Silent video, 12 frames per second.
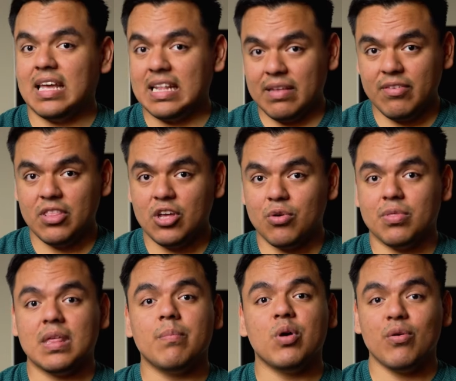And even though
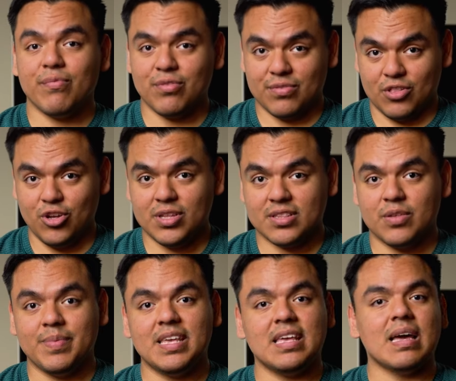they both look to
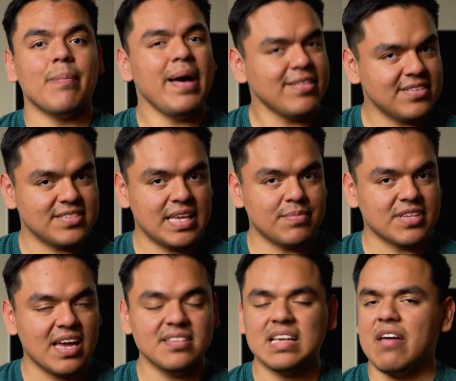be about the same size,